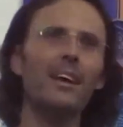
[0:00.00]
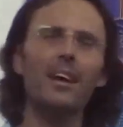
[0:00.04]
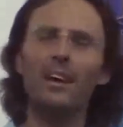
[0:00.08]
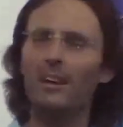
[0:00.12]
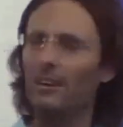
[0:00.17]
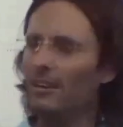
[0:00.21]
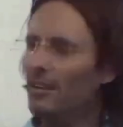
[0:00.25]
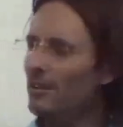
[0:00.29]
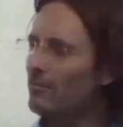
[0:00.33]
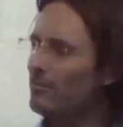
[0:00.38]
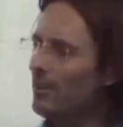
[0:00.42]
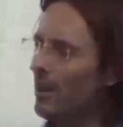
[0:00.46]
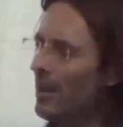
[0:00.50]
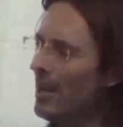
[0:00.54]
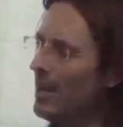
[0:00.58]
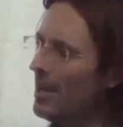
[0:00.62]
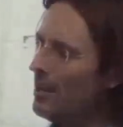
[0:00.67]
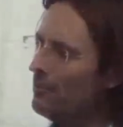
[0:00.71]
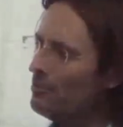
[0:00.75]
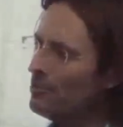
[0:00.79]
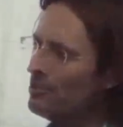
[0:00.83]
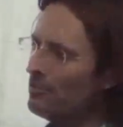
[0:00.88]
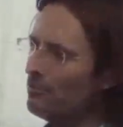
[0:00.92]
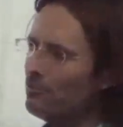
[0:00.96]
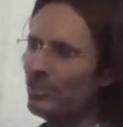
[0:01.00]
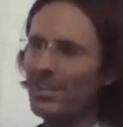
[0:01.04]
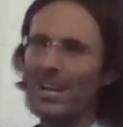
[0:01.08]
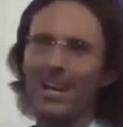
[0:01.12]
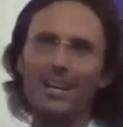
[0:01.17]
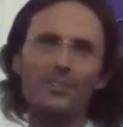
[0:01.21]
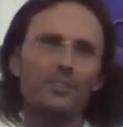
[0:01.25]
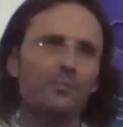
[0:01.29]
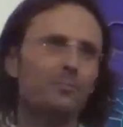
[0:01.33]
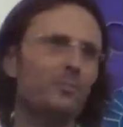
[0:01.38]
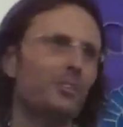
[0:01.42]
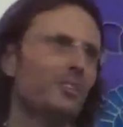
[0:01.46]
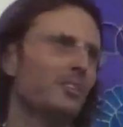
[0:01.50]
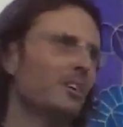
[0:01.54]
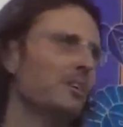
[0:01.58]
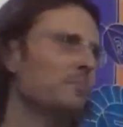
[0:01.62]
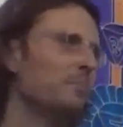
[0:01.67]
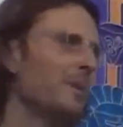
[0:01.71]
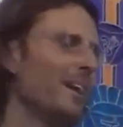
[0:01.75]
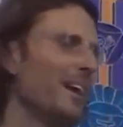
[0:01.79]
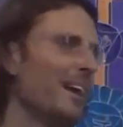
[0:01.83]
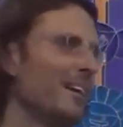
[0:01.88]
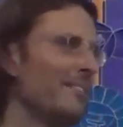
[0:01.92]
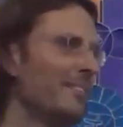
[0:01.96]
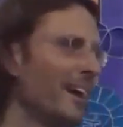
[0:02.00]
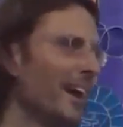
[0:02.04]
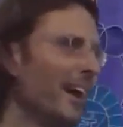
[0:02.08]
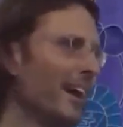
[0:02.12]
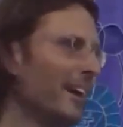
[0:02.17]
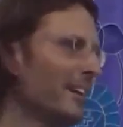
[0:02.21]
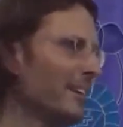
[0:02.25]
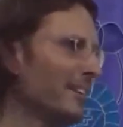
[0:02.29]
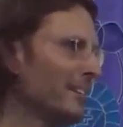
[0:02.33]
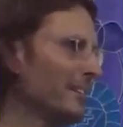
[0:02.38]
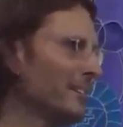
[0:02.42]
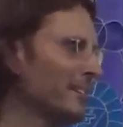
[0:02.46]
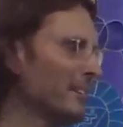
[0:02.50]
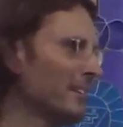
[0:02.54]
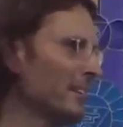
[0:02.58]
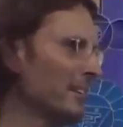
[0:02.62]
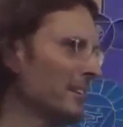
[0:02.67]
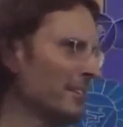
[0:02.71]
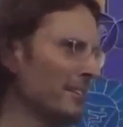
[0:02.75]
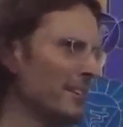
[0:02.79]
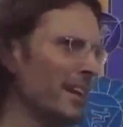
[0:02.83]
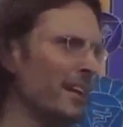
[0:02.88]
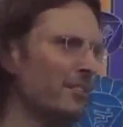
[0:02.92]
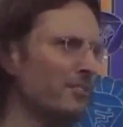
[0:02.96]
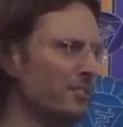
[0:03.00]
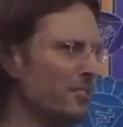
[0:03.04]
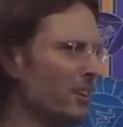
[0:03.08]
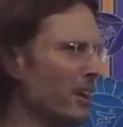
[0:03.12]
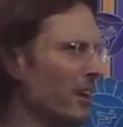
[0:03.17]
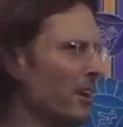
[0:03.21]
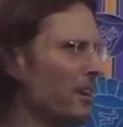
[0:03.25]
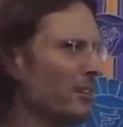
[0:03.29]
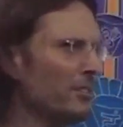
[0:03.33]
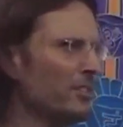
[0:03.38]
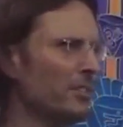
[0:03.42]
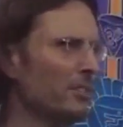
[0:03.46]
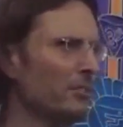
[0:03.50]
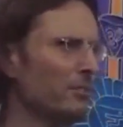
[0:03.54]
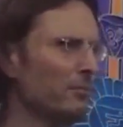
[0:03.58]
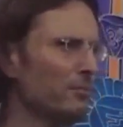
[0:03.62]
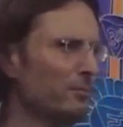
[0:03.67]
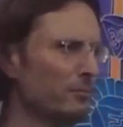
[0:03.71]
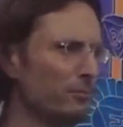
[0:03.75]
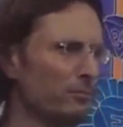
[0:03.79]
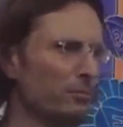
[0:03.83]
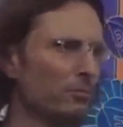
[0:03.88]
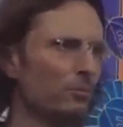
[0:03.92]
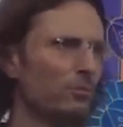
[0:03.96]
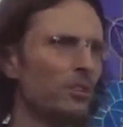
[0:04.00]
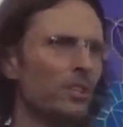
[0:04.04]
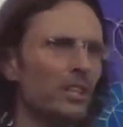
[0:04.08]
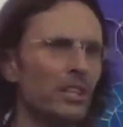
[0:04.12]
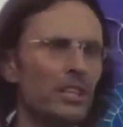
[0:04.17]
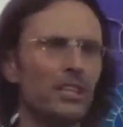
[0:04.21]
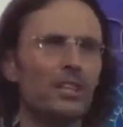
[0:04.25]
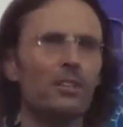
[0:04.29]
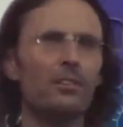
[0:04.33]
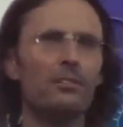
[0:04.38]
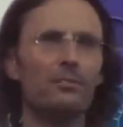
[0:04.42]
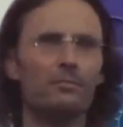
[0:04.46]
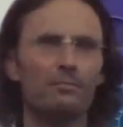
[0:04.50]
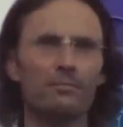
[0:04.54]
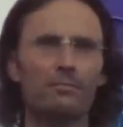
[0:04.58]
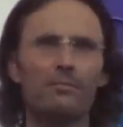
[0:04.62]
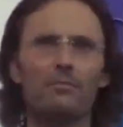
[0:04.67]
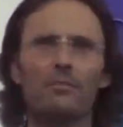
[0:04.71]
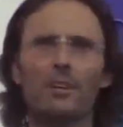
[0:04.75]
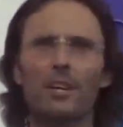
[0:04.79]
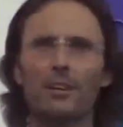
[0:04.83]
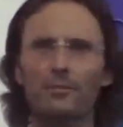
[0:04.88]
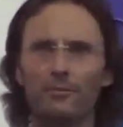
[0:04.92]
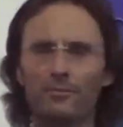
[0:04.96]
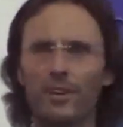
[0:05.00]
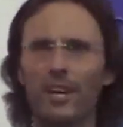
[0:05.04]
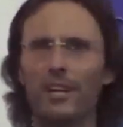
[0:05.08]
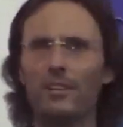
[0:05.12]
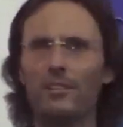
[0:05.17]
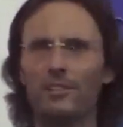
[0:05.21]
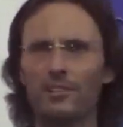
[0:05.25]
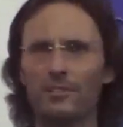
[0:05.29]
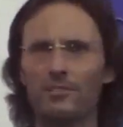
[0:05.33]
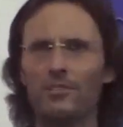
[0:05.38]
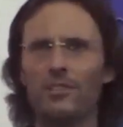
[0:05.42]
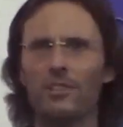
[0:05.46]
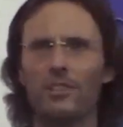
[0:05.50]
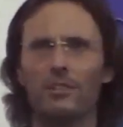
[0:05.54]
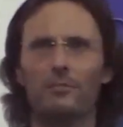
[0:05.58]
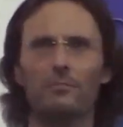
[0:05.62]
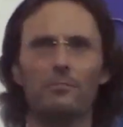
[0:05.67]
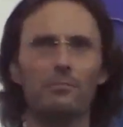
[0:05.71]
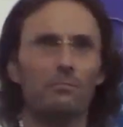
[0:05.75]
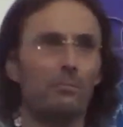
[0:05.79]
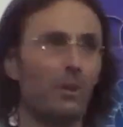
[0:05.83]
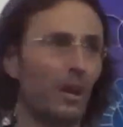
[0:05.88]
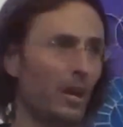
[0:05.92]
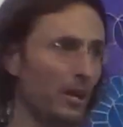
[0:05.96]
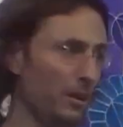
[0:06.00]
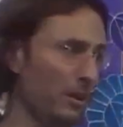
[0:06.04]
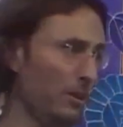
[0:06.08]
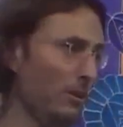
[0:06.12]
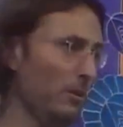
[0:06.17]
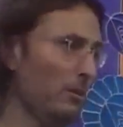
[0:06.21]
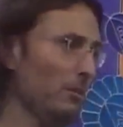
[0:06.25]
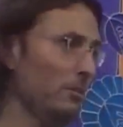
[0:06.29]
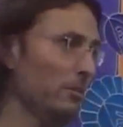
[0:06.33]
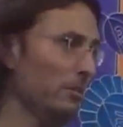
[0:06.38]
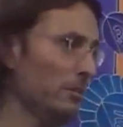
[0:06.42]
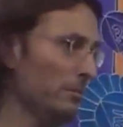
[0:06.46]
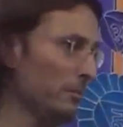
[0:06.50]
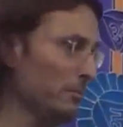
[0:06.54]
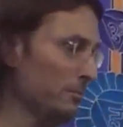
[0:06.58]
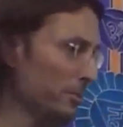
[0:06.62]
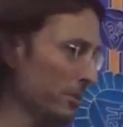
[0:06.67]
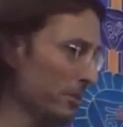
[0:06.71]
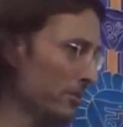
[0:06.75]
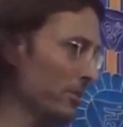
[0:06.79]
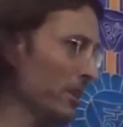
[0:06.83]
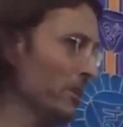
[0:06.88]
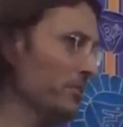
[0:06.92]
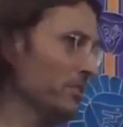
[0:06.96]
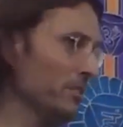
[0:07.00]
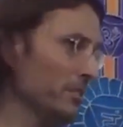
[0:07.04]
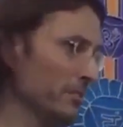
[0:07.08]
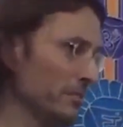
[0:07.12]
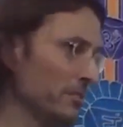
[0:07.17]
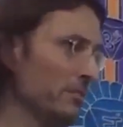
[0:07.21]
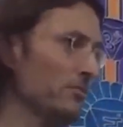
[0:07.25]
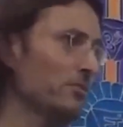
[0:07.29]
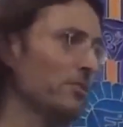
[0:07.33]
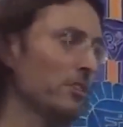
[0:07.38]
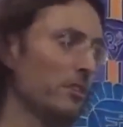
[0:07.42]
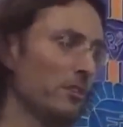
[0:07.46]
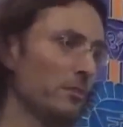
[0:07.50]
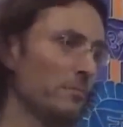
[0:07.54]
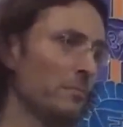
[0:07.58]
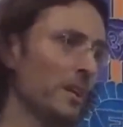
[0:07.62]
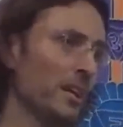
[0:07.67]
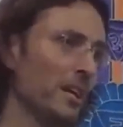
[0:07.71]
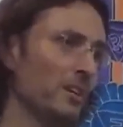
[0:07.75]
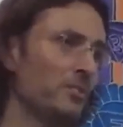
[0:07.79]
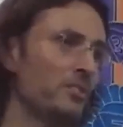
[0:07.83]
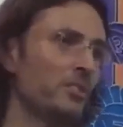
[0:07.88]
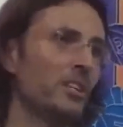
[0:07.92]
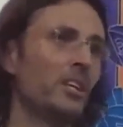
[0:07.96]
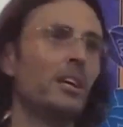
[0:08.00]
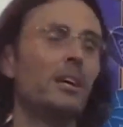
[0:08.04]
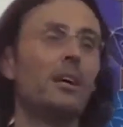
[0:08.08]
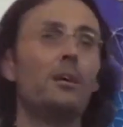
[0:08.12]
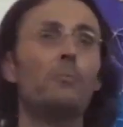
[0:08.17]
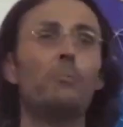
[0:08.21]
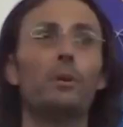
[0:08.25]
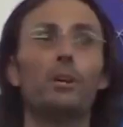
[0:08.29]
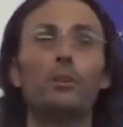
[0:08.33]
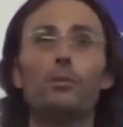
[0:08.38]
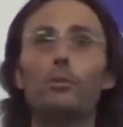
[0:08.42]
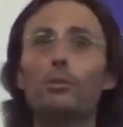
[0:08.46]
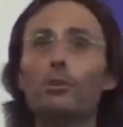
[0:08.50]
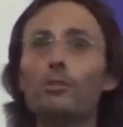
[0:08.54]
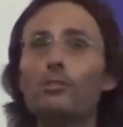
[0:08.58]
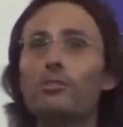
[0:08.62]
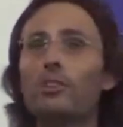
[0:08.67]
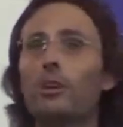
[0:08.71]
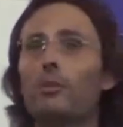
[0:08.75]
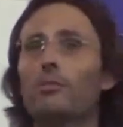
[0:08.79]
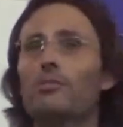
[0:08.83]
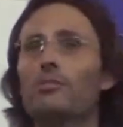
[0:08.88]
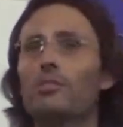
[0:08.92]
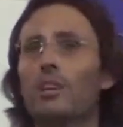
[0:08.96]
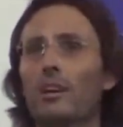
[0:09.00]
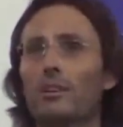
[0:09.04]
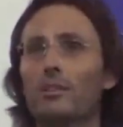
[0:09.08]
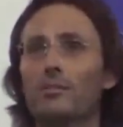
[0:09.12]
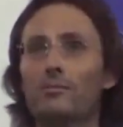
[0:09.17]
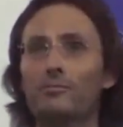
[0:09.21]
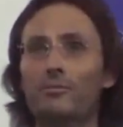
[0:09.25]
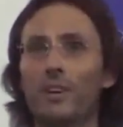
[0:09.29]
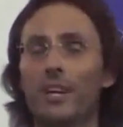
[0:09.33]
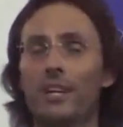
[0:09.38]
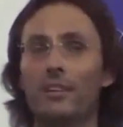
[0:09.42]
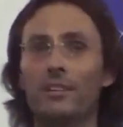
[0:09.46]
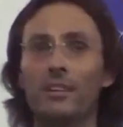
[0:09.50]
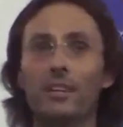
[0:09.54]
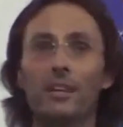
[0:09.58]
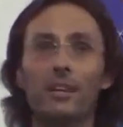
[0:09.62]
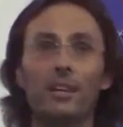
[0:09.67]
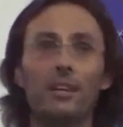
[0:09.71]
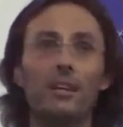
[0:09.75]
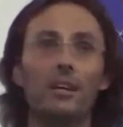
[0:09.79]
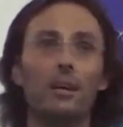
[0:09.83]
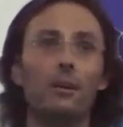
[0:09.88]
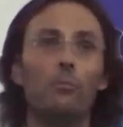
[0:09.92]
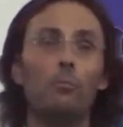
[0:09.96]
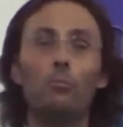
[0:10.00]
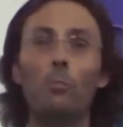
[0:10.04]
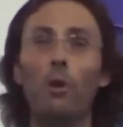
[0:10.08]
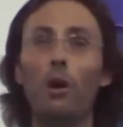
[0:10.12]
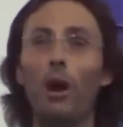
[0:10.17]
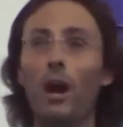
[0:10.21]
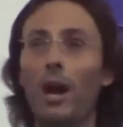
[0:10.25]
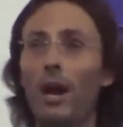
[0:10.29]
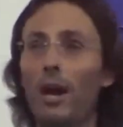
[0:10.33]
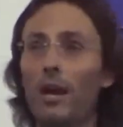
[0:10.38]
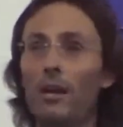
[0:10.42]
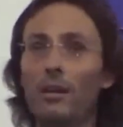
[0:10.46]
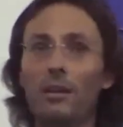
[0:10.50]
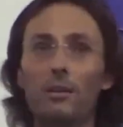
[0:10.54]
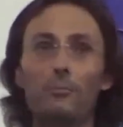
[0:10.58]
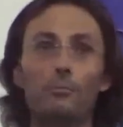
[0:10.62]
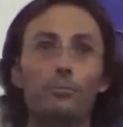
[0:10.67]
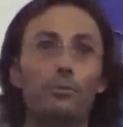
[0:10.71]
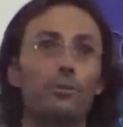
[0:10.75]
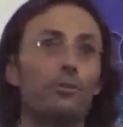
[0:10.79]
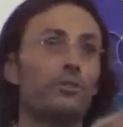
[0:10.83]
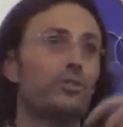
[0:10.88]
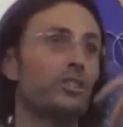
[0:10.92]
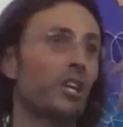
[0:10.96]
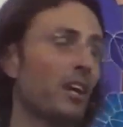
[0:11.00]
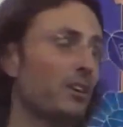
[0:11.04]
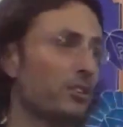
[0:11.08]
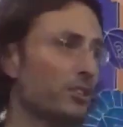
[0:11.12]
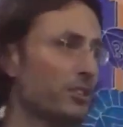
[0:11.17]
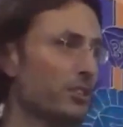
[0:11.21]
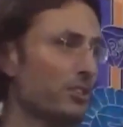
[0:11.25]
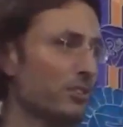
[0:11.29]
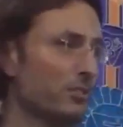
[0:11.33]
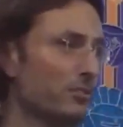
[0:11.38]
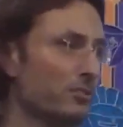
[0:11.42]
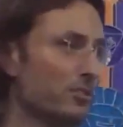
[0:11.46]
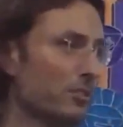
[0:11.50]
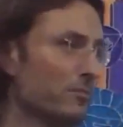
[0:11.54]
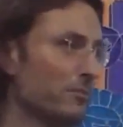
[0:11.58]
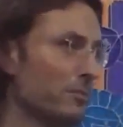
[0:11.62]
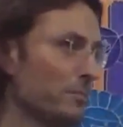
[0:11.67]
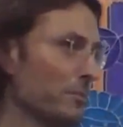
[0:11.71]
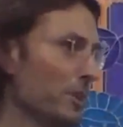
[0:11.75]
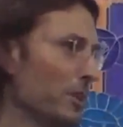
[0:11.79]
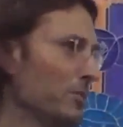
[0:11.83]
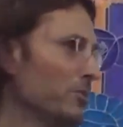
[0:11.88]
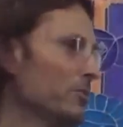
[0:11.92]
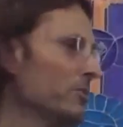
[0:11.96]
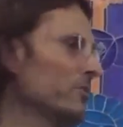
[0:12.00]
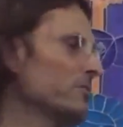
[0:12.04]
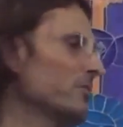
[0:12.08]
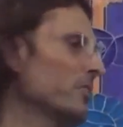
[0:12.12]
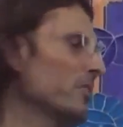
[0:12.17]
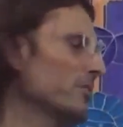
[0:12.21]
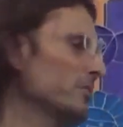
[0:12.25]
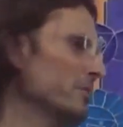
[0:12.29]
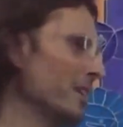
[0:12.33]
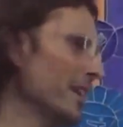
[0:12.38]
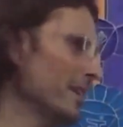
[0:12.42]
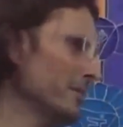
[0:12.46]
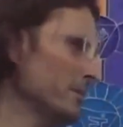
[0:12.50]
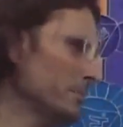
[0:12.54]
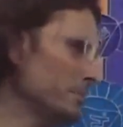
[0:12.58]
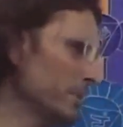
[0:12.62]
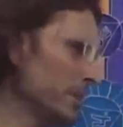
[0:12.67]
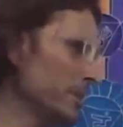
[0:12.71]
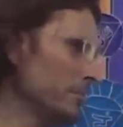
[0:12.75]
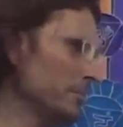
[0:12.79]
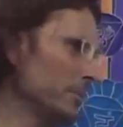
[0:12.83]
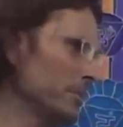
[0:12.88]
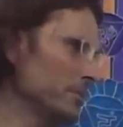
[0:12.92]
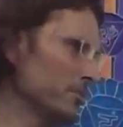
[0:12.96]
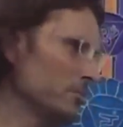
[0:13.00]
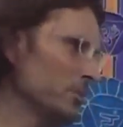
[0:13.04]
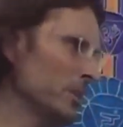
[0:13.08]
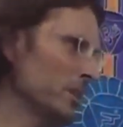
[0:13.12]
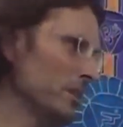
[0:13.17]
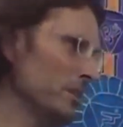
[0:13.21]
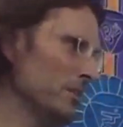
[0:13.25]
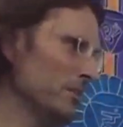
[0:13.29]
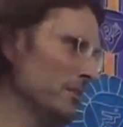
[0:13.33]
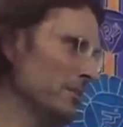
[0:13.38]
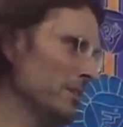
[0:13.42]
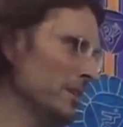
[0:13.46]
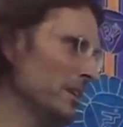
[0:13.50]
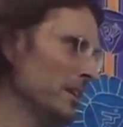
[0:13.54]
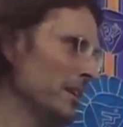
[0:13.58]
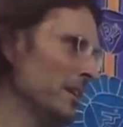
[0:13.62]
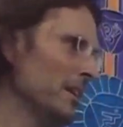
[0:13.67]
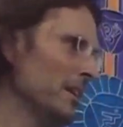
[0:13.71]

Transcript: Now, if I have some judgment about that, that's going to really affect, isn't it, my own progression so much. But also it's going to affect my projections of emotions onto other people as well.